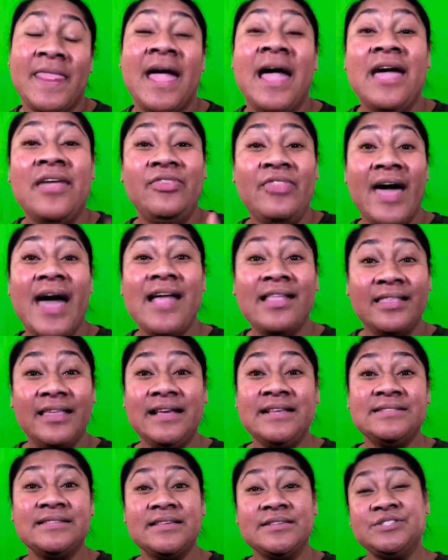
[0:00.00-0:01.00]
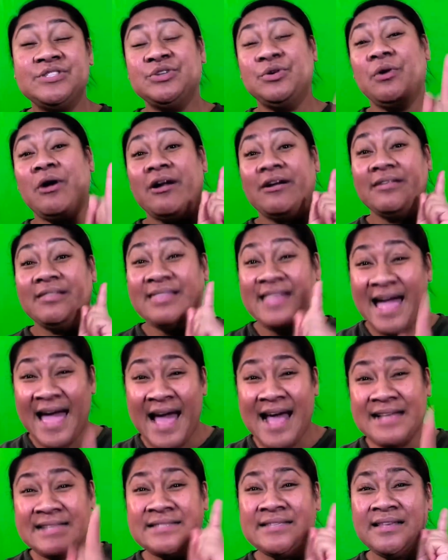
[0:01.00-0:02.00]
That leads us to our
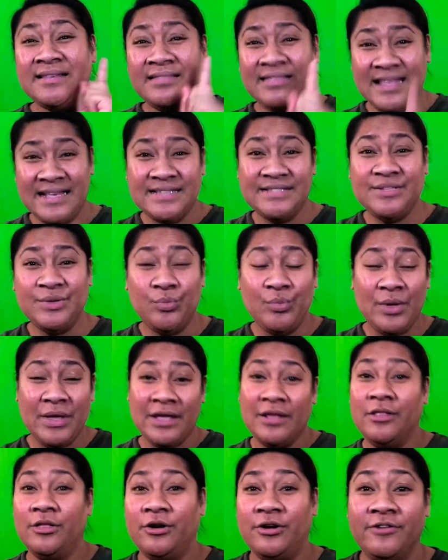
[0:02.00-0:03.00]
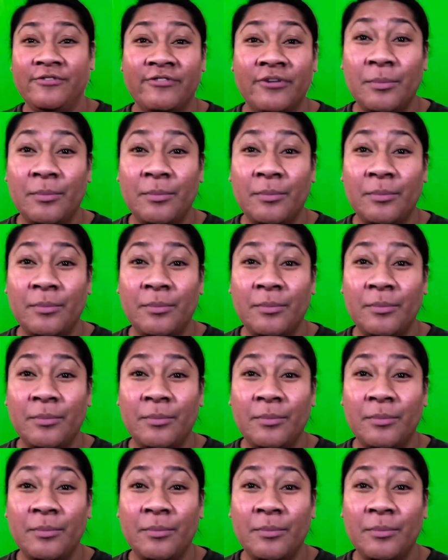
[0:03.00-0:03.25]
last lesson we can learn from